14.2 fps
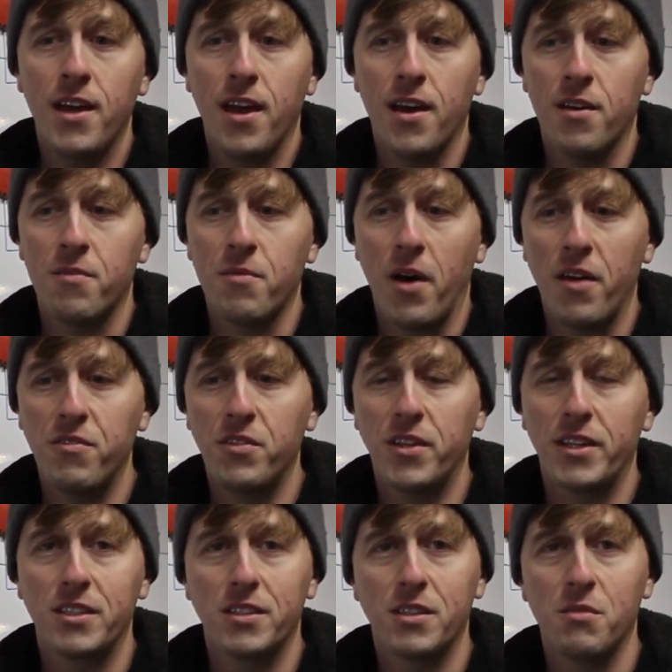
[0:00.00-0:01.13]
Um, I feel
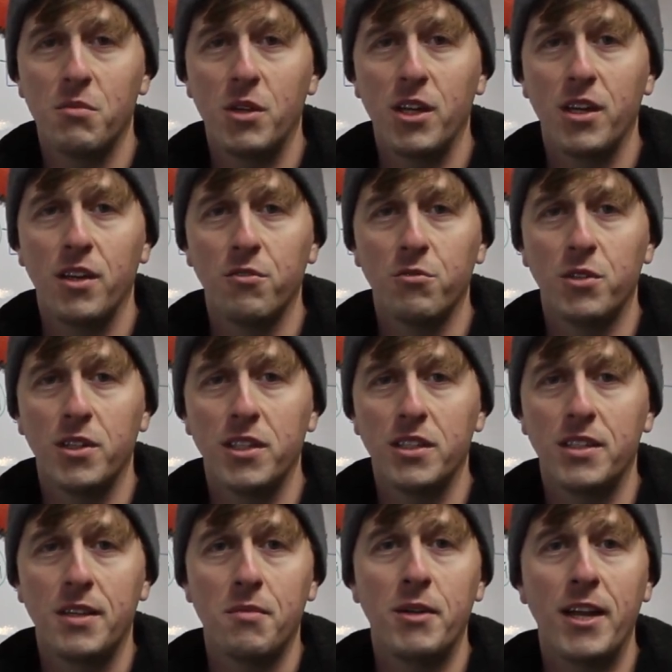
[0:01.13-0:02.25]
like this can be really
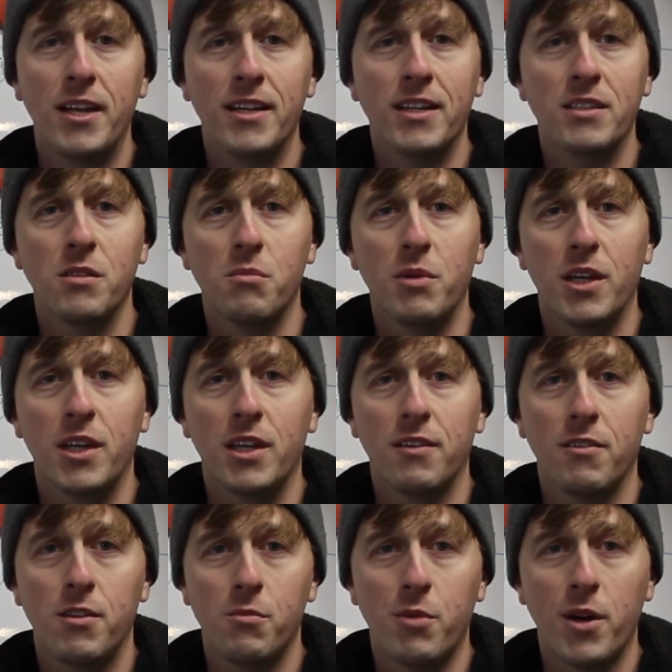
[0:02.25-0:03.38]
intimidating at the beginning of
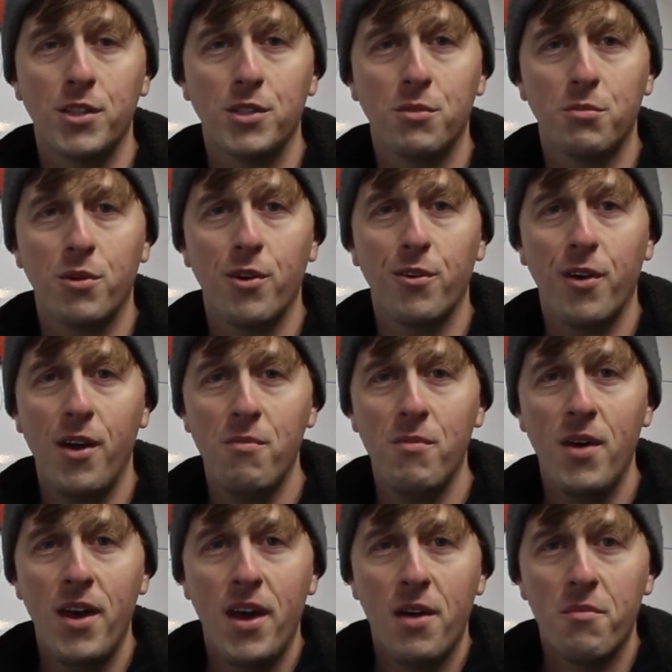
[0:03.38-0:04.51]
an apprenticeship program,
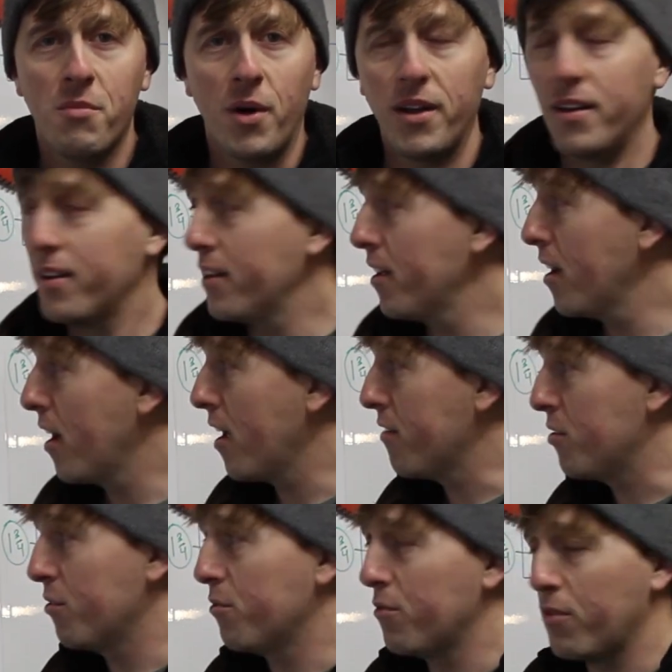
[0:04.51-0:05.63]
but if
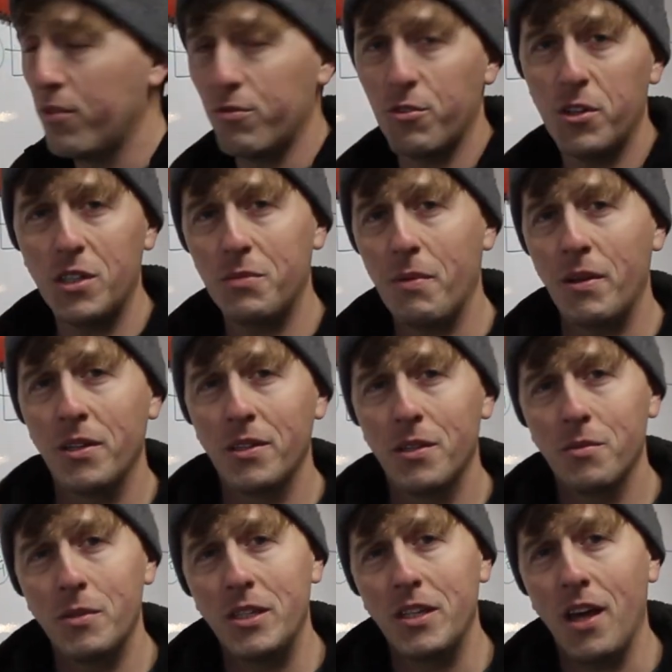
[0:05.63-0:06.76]
you really spend a little
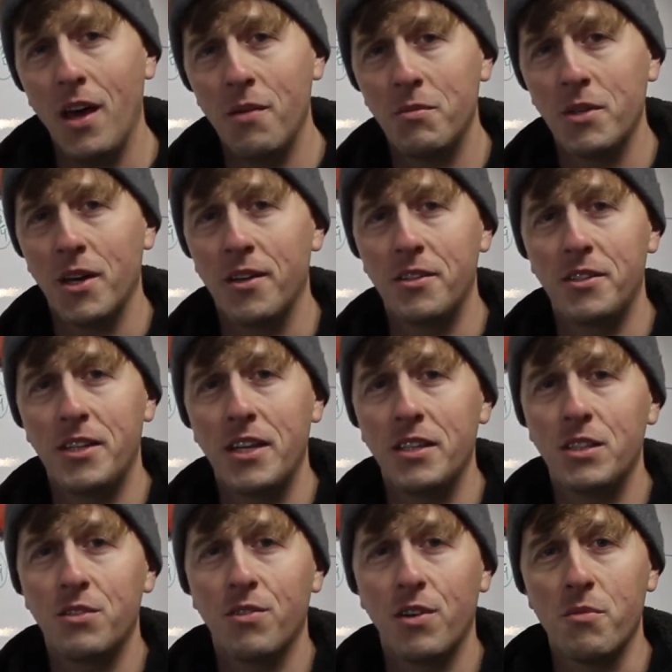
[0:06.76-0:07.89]
bit of time to understand
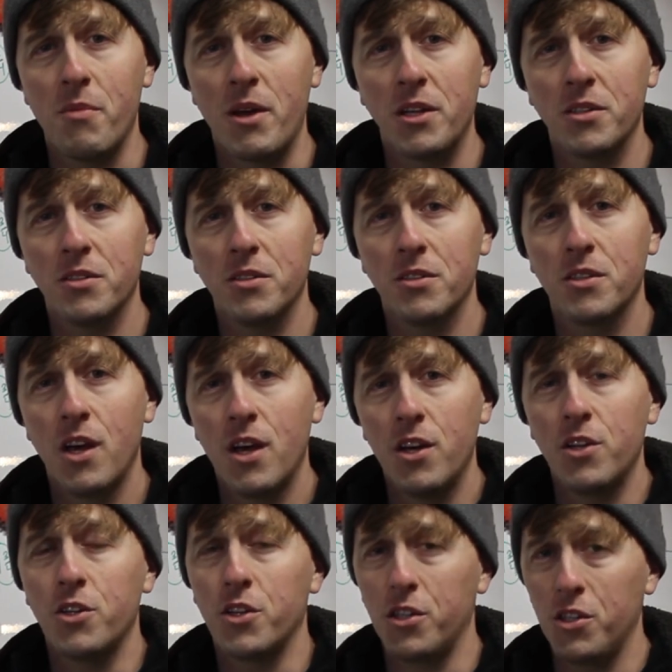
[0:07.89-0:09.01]
these fundamentals,
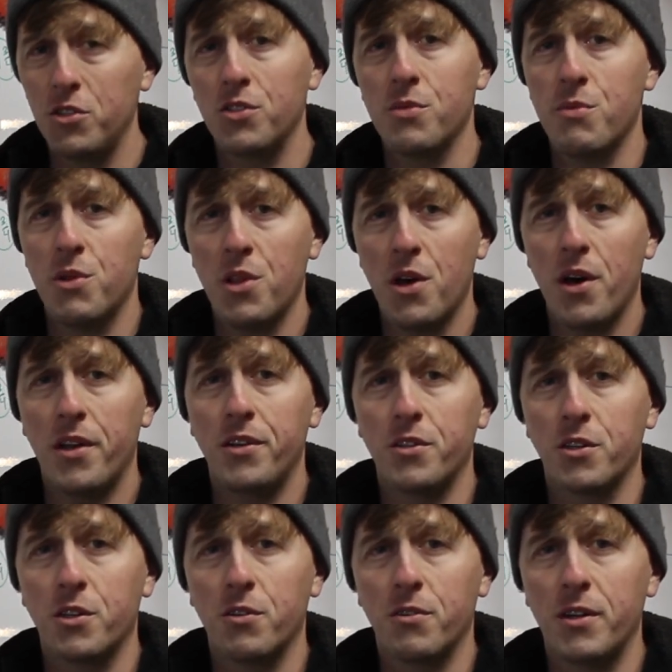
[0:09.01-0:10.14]
you're going to use them a lot in your
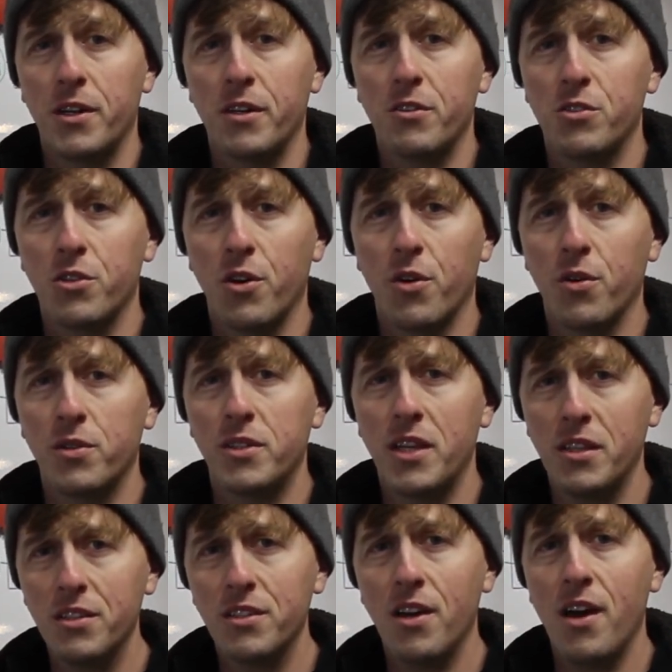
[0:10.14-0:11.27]
career. So
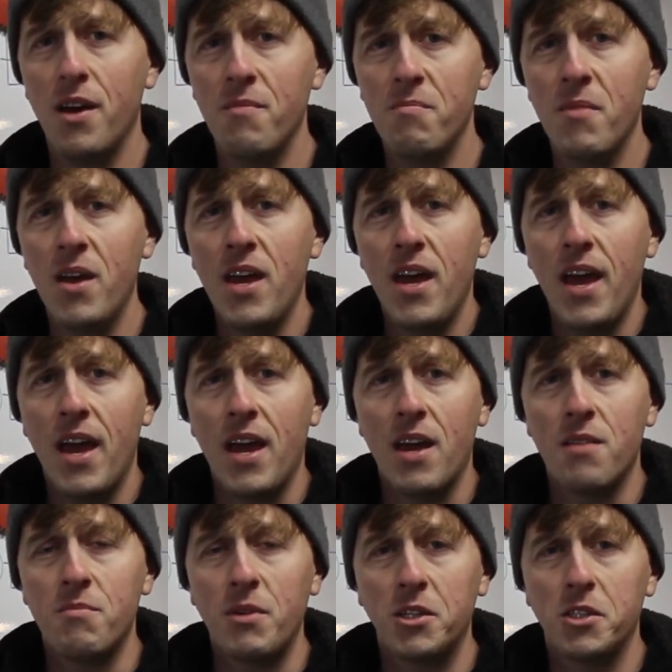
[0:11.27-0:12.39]
take the time
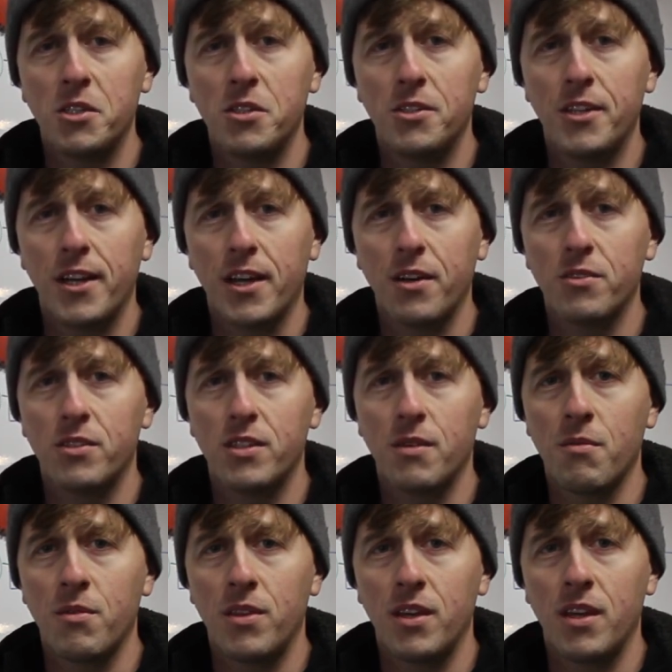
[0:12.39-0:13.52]
and make sure you check out
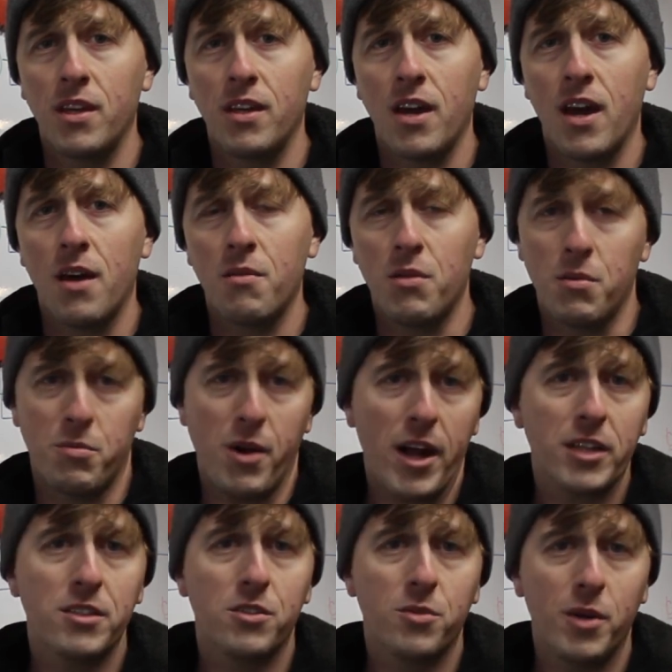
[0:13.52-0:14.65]
some of the, uh, the
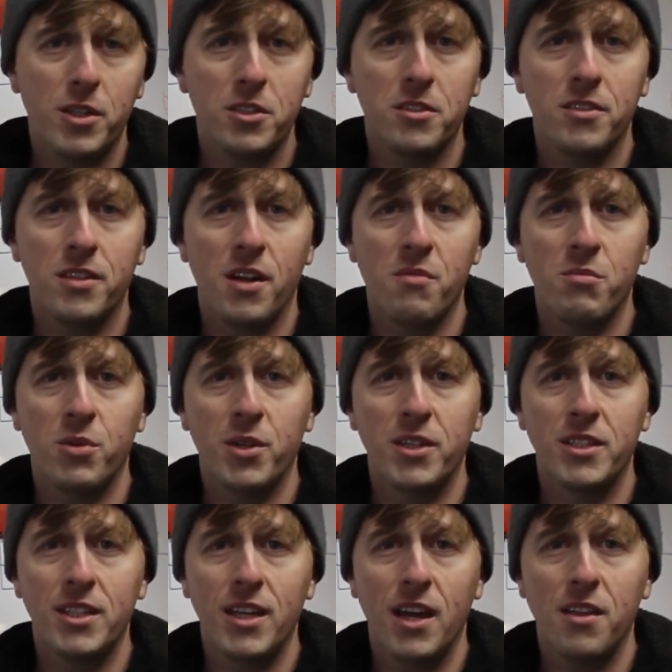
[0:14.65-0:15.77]
practice questions that I'm putting
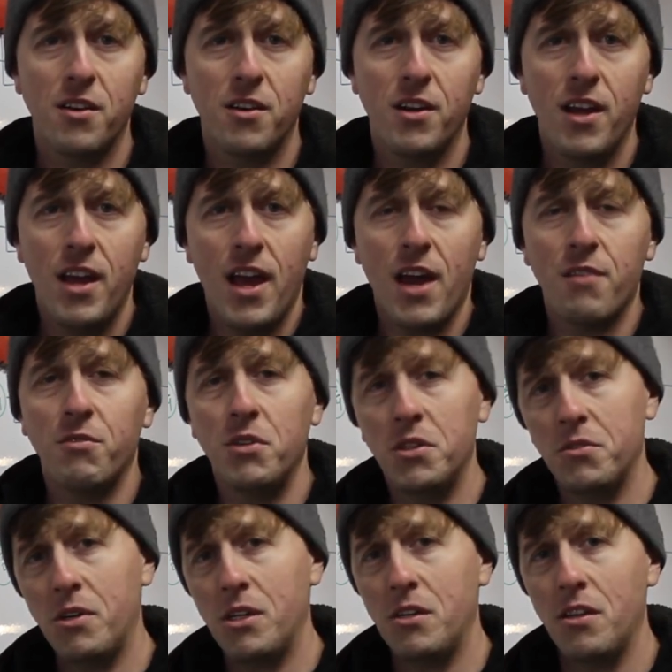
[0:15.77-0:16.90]
together and read
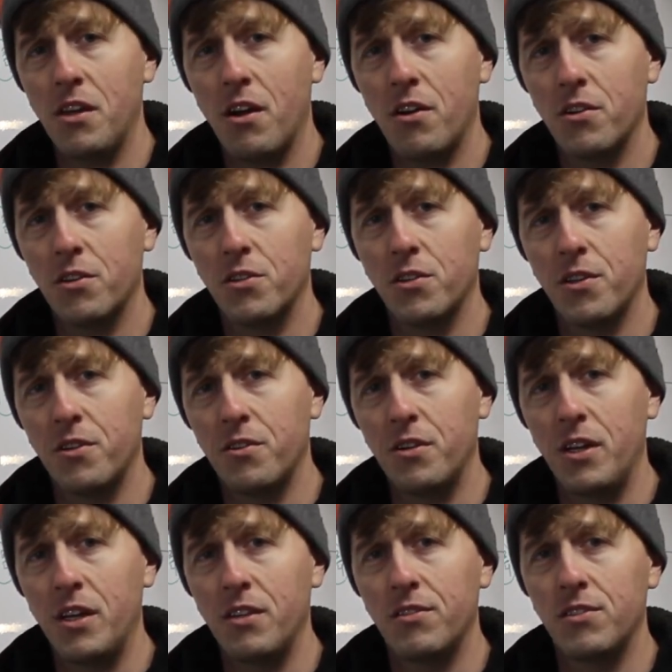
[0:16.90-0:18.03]
the rest of the article
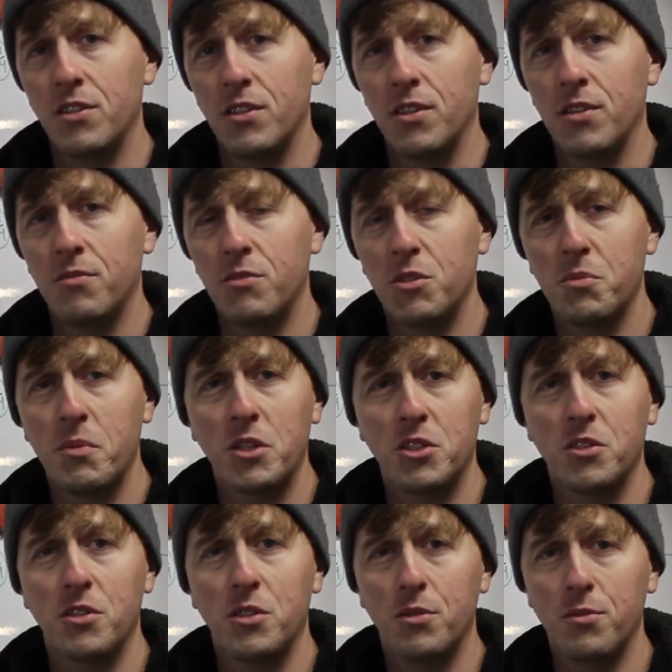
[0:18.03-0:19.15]
underneath to just make
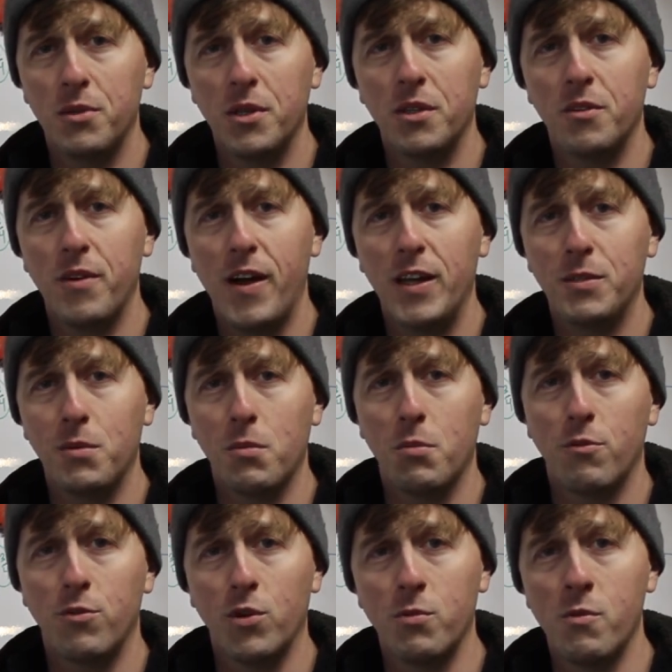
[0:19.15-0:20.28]
sure that you really grasp it
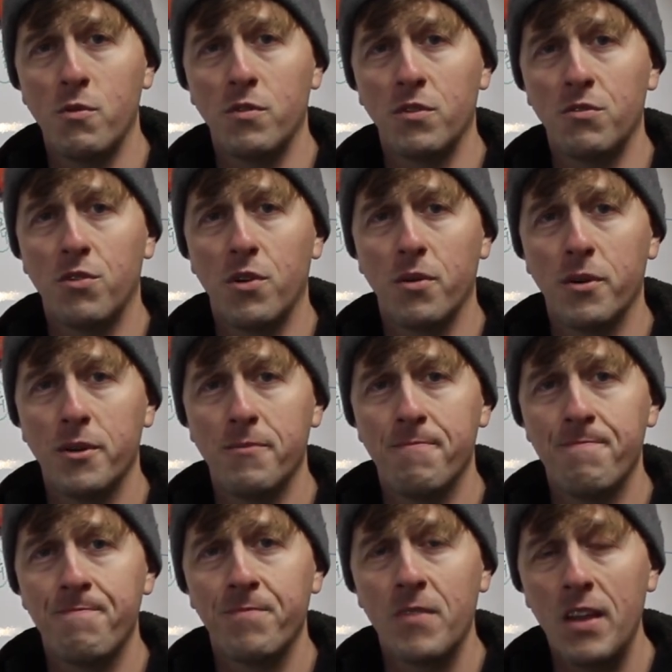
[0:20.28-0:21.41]
before moving forward.
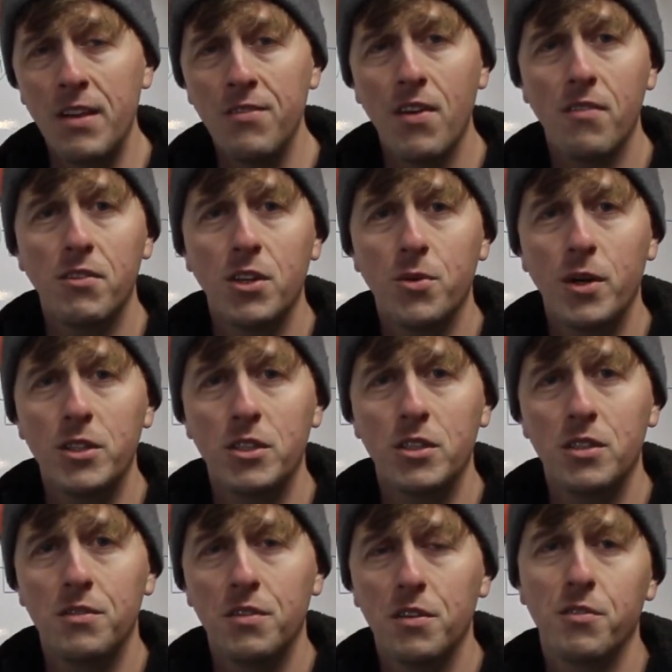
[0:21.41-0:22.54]
And if you have any
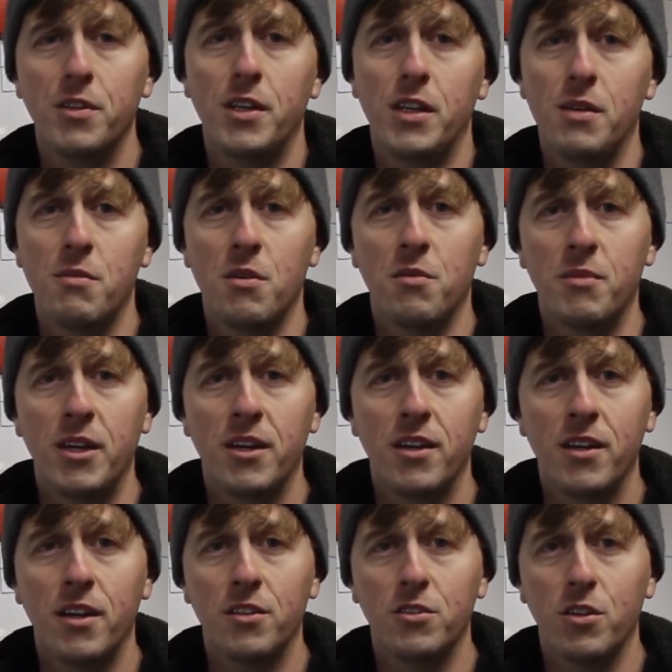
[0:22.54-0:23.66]
questions, feel free to email me
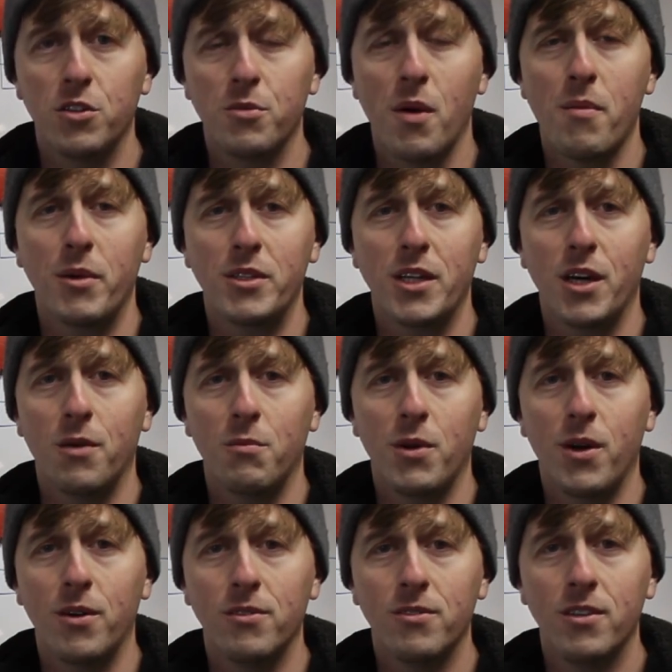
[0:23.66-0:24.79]
and I'll, I'll do my best to help you
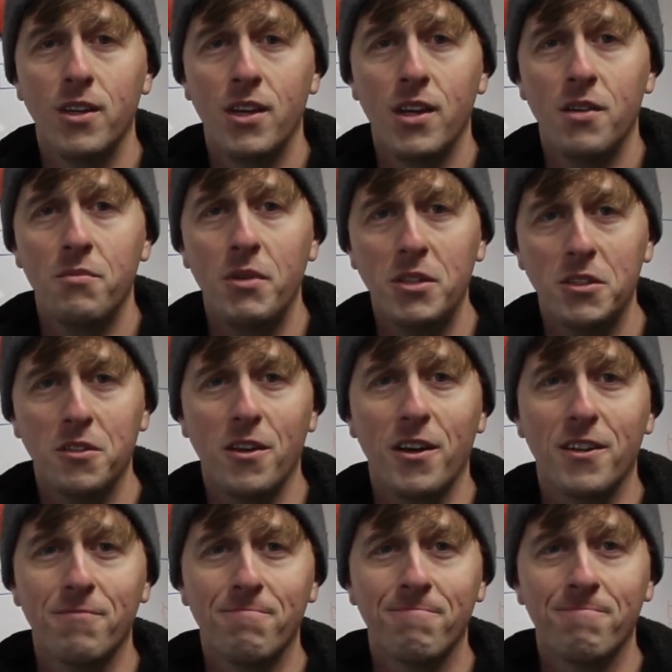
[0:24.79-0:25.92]
out. Best of luck.